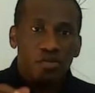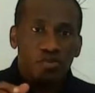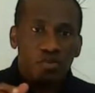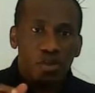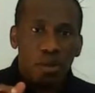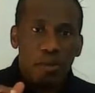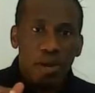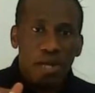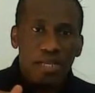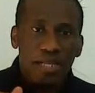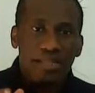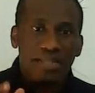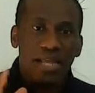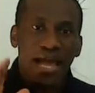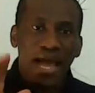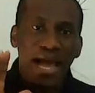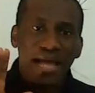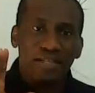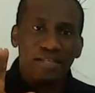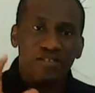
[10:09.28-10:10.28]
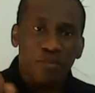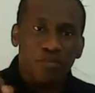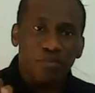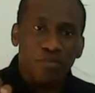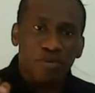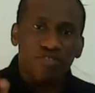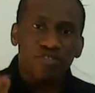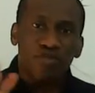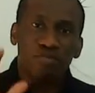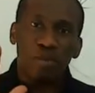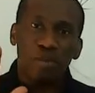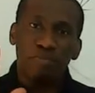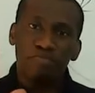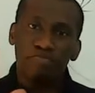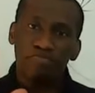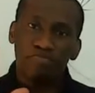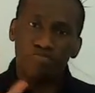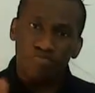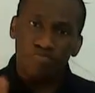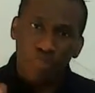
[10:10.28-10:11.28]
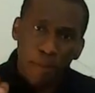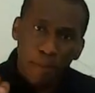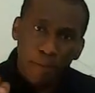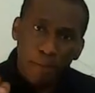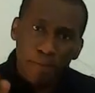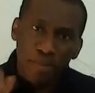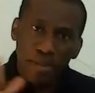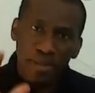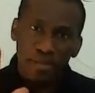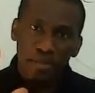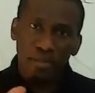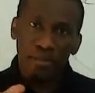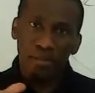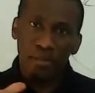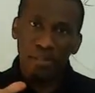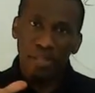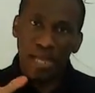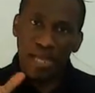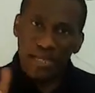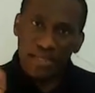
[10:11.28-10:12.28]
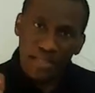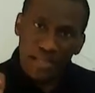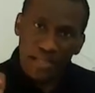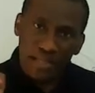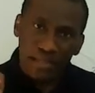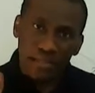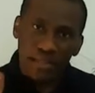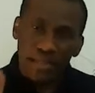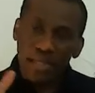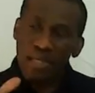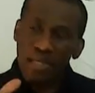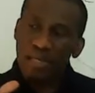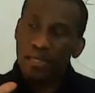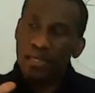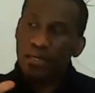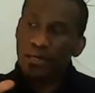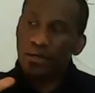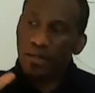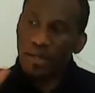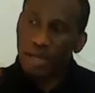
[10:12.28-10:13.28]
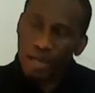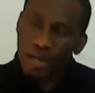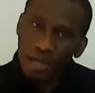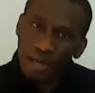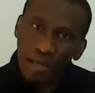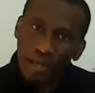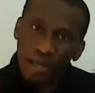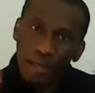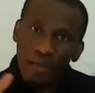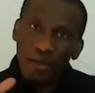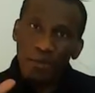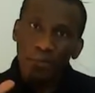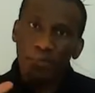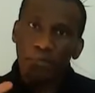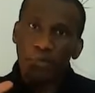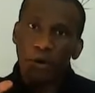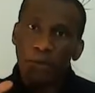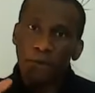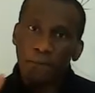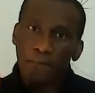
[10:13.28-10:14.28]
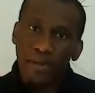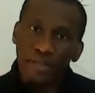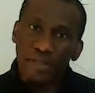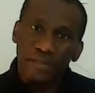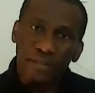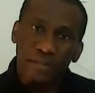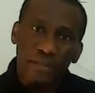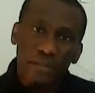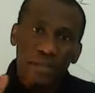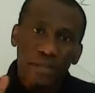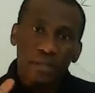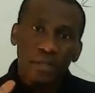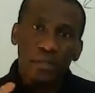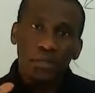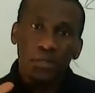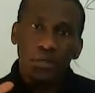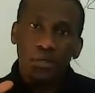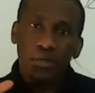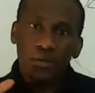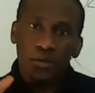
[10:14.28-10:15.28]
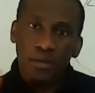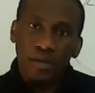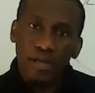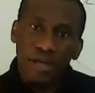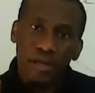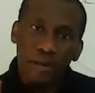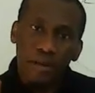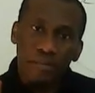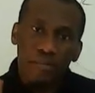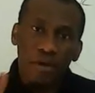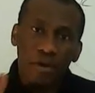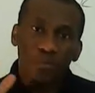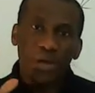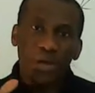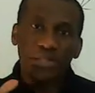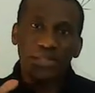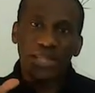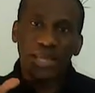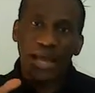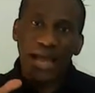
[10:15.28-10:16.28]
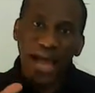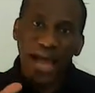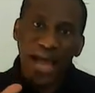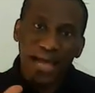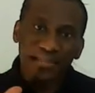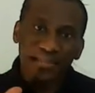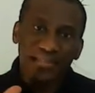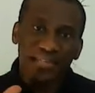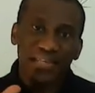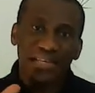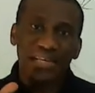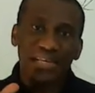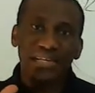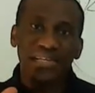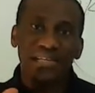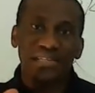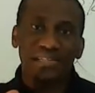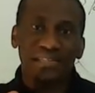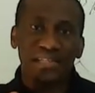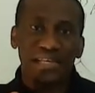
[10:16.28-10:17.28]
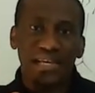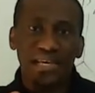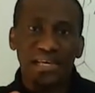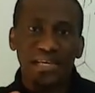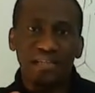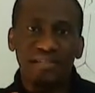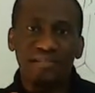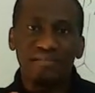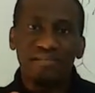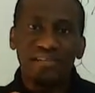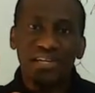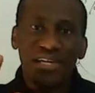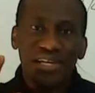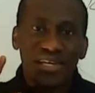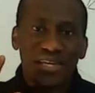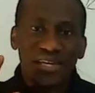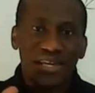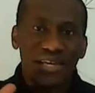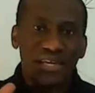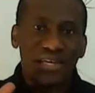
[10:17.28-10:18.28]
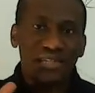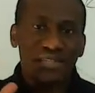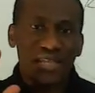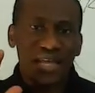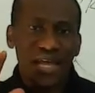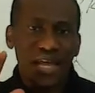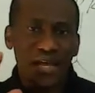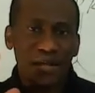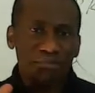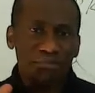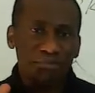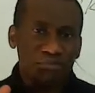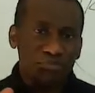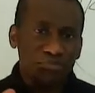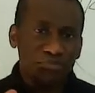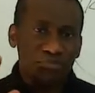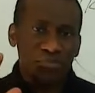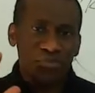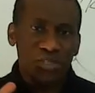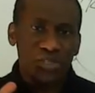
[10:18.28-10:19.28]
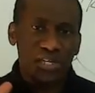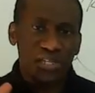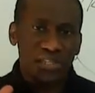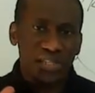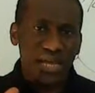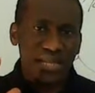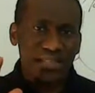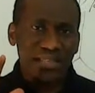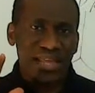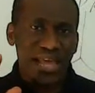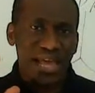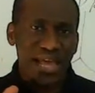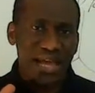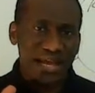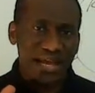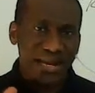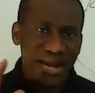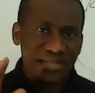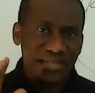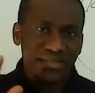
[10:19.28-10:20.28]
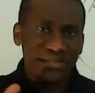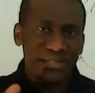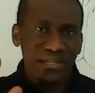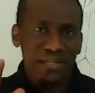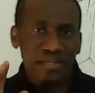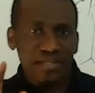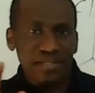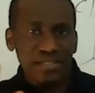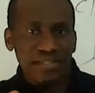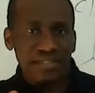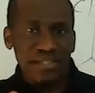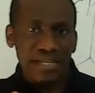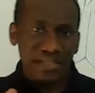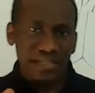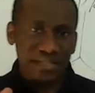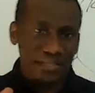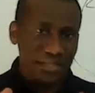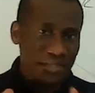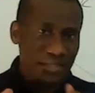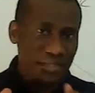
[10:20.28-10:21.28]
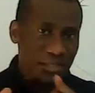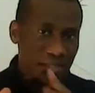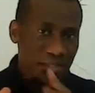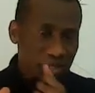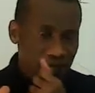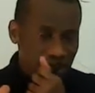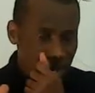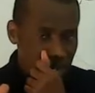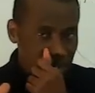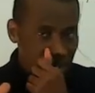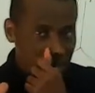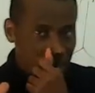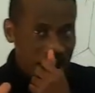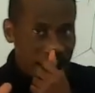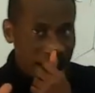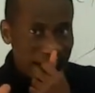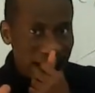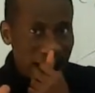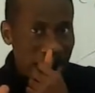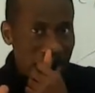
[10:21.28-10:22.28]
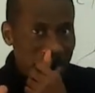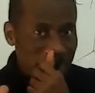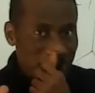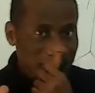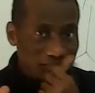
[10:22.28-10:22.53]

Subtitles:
Normally the heart's supposed to be pumping like this, okay, pumping, okay. But when the heart is in that erratic state, either